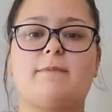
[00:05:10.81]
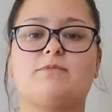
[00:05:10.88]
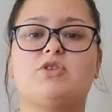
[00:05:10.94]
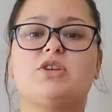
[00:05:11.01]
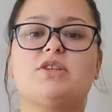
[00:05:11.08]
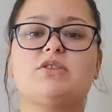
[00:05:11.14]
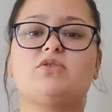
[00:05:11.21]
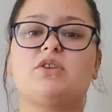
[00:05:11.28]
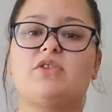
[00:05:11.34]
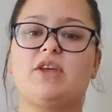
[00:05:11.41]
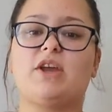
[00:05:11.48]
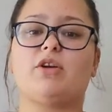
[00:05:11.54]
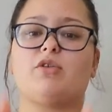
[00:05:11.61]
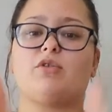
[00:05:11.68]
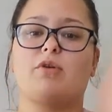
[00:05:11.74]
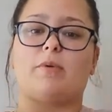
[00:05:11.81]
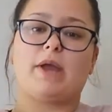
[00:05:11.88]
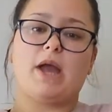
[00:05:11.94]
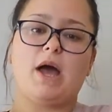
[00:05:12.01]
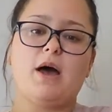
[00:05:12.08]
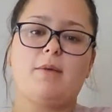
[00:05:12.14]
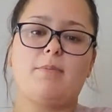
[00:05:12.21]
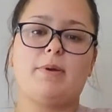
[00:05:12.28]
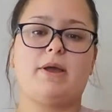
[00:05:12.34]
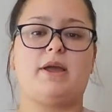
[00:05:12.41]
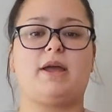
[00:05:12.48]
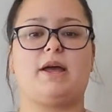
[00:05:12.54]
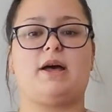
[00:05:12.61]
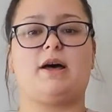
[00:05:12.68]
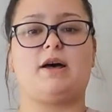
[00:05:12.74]
just so that they are growing up
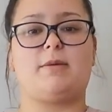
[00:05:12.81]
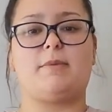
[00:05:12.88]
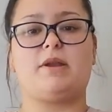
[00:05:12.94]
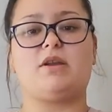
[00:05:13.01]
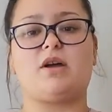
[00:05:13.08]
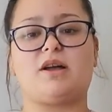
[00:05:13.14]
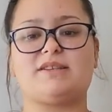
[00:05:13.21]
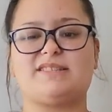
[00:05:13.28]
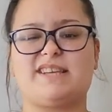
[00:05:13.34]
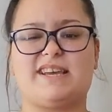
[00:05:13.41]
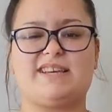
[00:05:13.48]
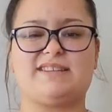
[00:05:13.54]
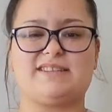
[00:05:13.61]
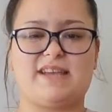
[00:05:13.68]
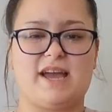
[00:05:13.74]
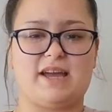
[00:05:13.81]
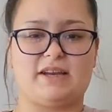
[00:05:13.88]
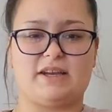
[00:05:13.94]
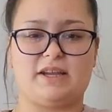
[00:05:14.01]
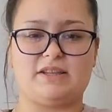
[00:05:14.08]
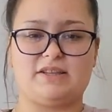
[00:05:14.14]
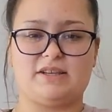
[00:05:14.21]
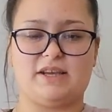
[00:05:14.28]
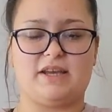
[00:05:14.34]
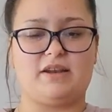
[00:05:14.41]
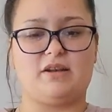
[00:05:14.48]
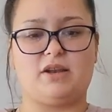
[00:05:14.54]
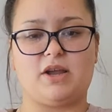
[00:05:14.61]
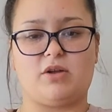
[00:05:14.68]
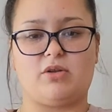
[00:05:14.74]
and not staying stagnant
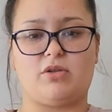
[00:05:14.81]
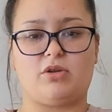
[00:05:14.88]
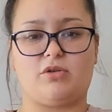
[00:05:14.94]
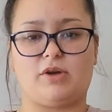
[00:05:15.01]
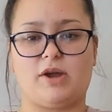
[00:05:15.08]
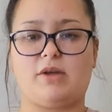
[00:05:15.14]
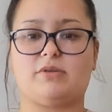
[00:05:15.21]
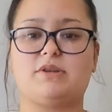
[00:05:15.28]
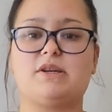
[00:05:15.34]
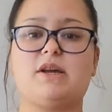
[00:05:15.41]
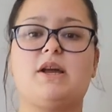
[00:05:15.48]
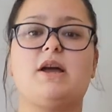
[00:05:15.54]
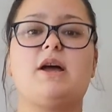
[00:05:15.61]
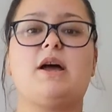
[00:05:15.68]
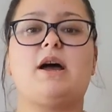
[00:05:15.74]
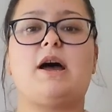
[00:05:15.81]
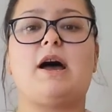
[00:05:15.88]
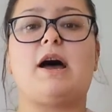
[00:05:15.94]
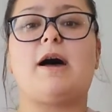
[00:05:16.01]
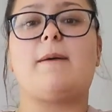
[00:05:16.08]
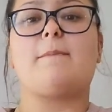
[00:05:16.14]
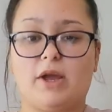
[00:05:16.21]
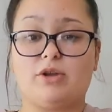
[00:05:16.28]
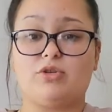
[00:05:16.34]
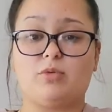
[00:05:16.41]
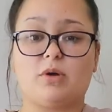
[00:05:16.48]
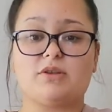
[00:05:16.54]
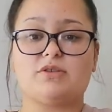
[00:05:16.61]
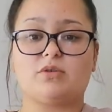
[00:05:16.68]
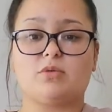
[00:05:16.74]
and down on the ground. I do
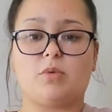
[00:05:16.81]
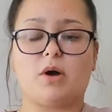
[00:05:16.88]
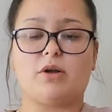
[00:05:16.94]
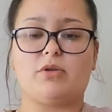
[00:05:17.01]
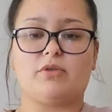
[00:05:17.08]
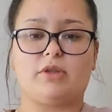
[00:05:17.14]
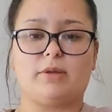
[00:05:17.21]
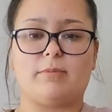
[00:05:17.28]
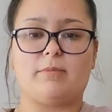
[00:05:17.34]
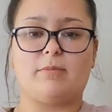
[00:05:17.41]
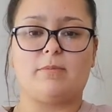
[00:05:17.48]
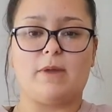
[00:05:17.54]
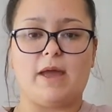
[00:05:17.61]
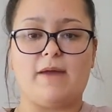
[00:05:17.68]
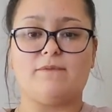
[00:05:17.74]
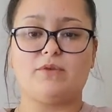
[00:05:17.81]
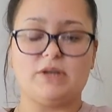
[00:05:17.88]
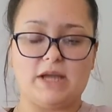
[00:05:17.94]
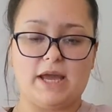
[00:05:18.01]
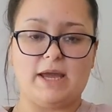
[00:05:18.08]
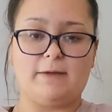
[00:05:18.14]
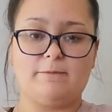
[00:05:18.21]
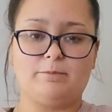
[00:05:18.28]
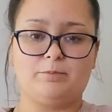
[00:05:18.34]
also water them every day,